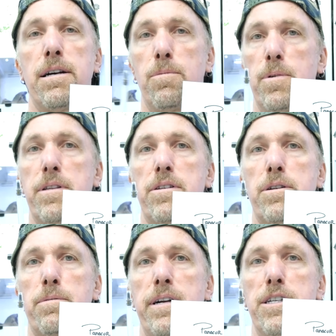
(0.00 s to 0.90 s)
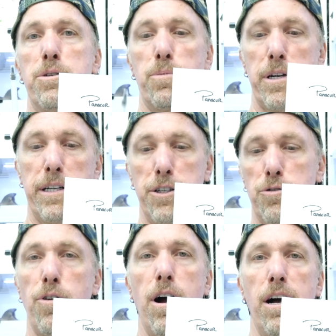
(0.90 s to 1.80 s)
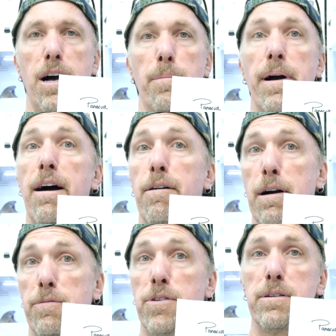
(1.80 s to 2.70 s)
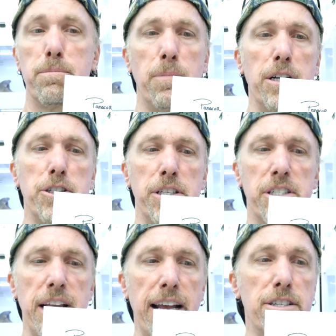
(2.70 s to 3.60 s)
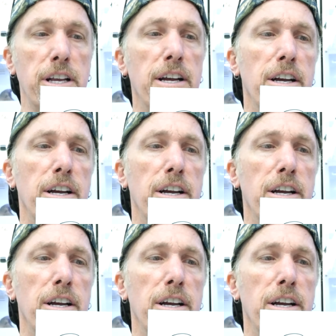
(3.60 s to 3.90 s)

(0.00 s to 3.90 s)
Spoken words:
with a syringe, and we're going to draw up however much it says.